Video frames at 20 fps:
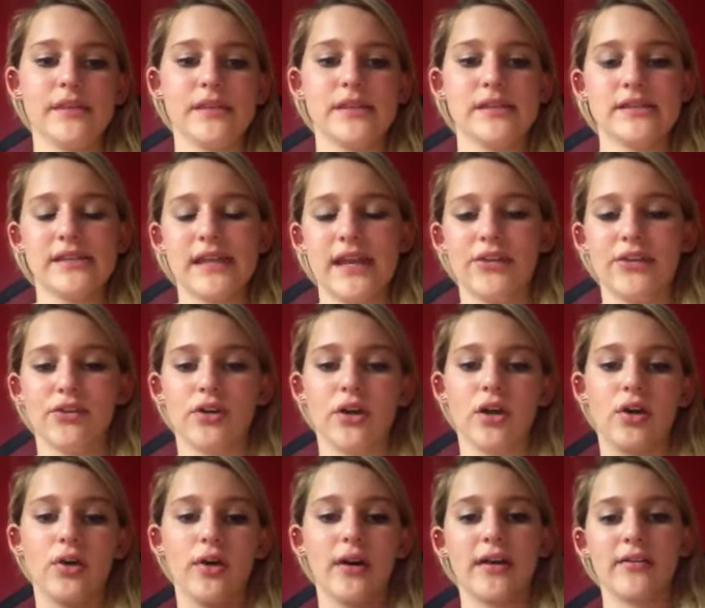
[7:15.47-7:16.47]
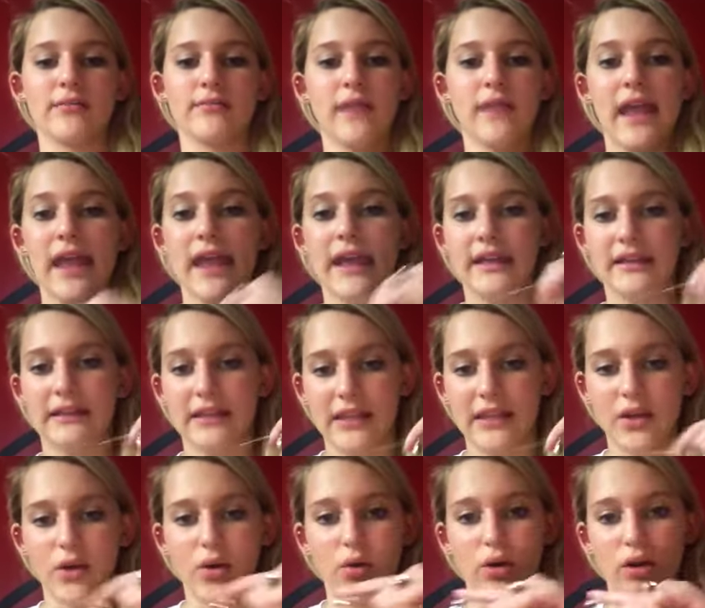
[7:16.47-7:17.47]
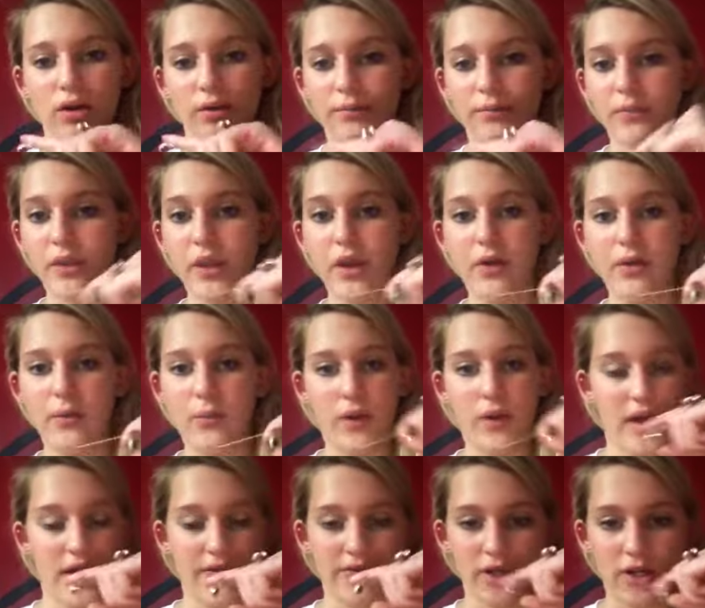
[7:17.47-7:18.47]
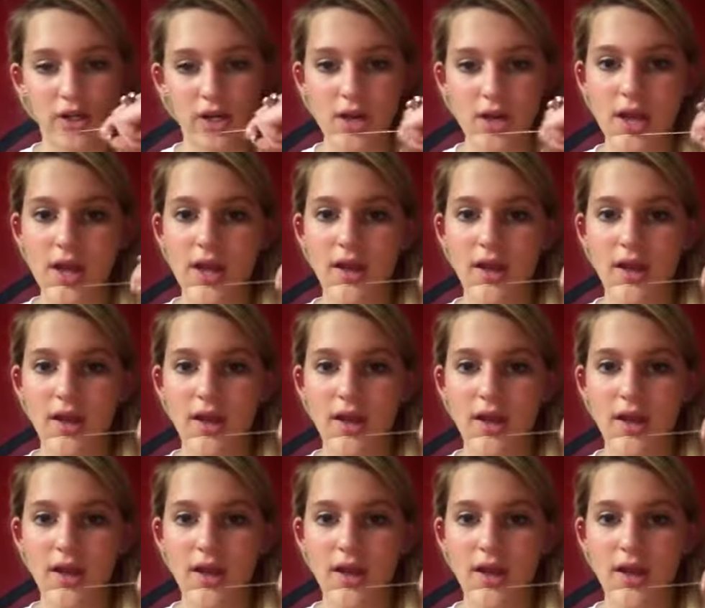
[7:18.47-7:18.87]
Sandra or Haley or whatever,